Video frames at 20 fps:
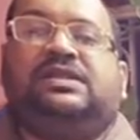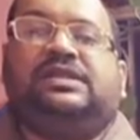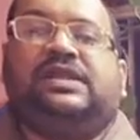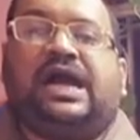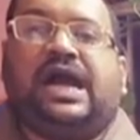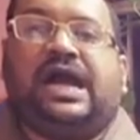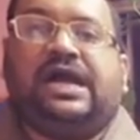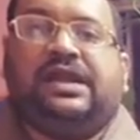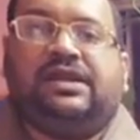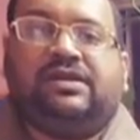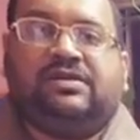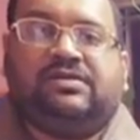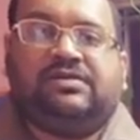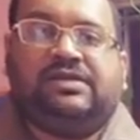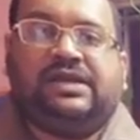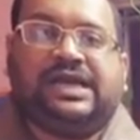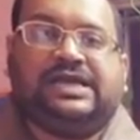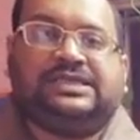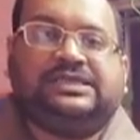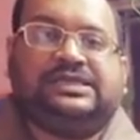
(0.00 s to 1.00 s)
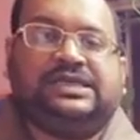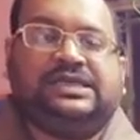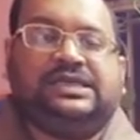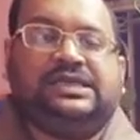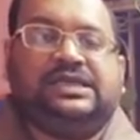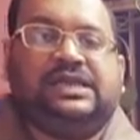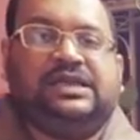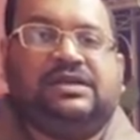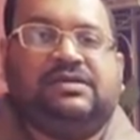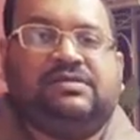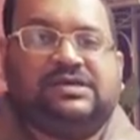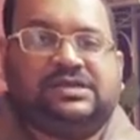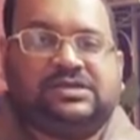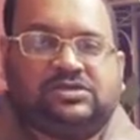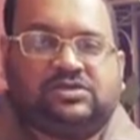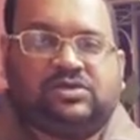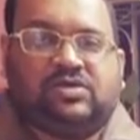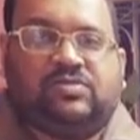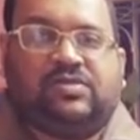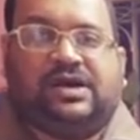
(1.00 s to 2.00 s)
the hydrochloric acid in our
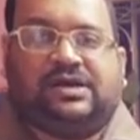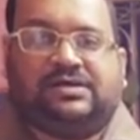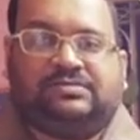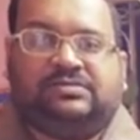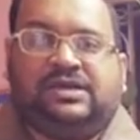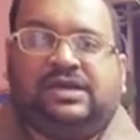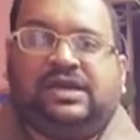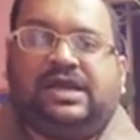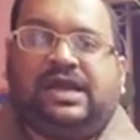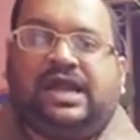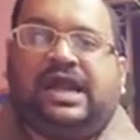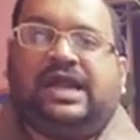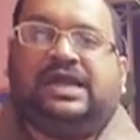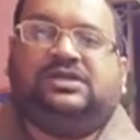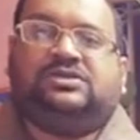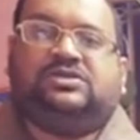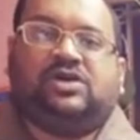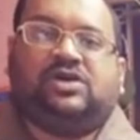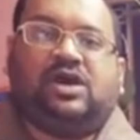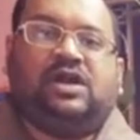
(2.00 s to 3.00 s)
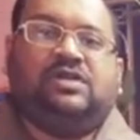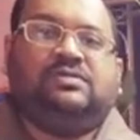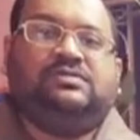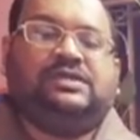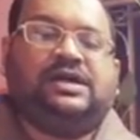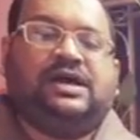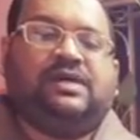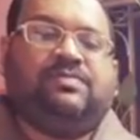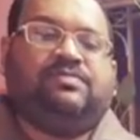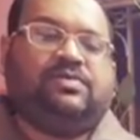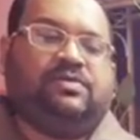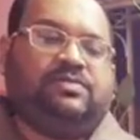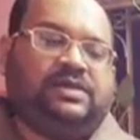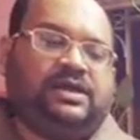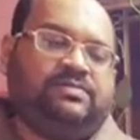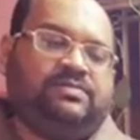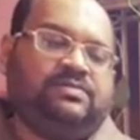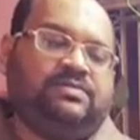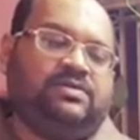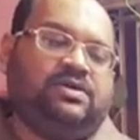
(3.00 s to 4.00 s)
stomach and solved the
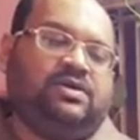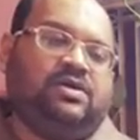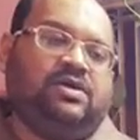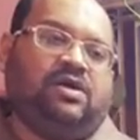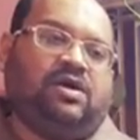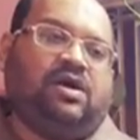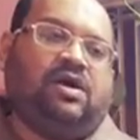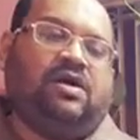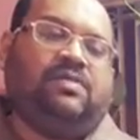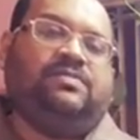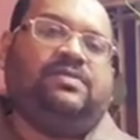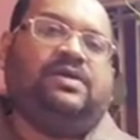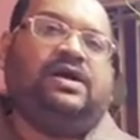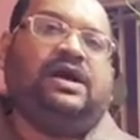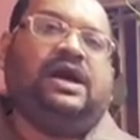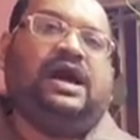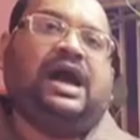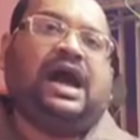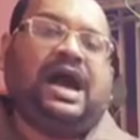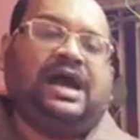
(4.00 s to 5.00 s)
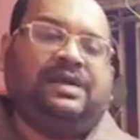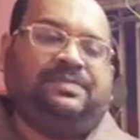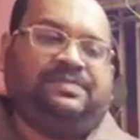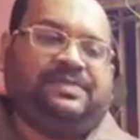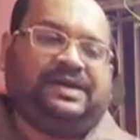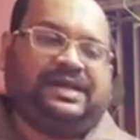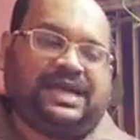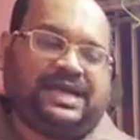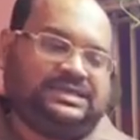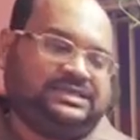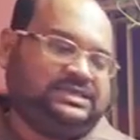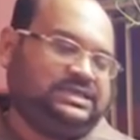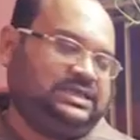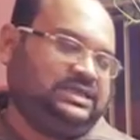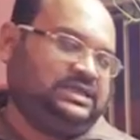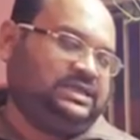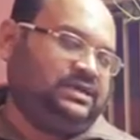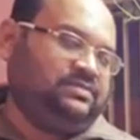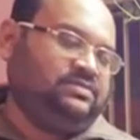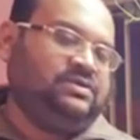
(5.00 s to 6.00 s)
problem of
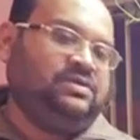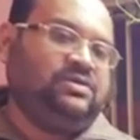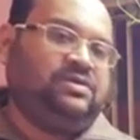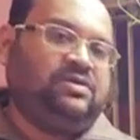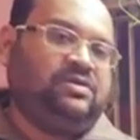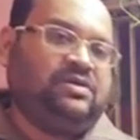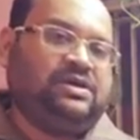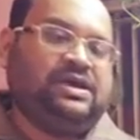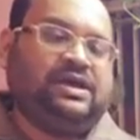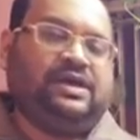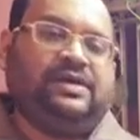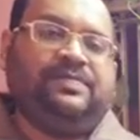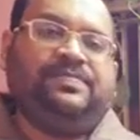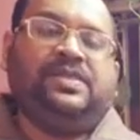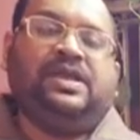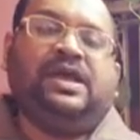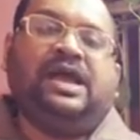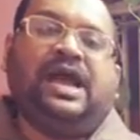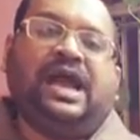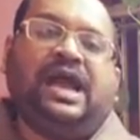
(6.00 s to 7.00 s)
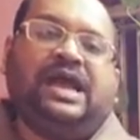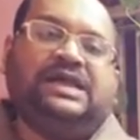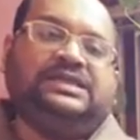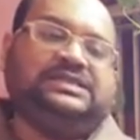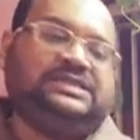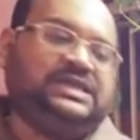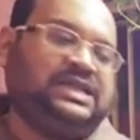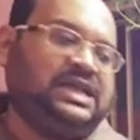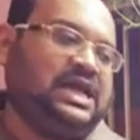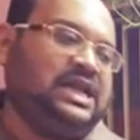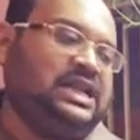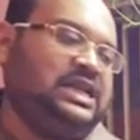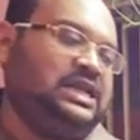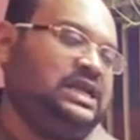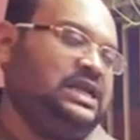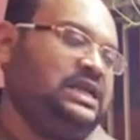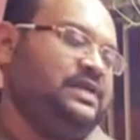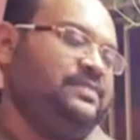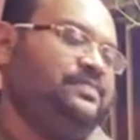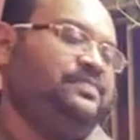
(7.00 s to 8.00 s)
hyperacidity, okay. And
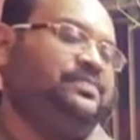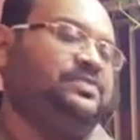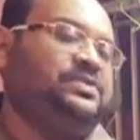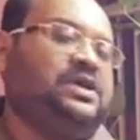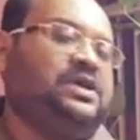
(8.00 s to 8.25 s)
generally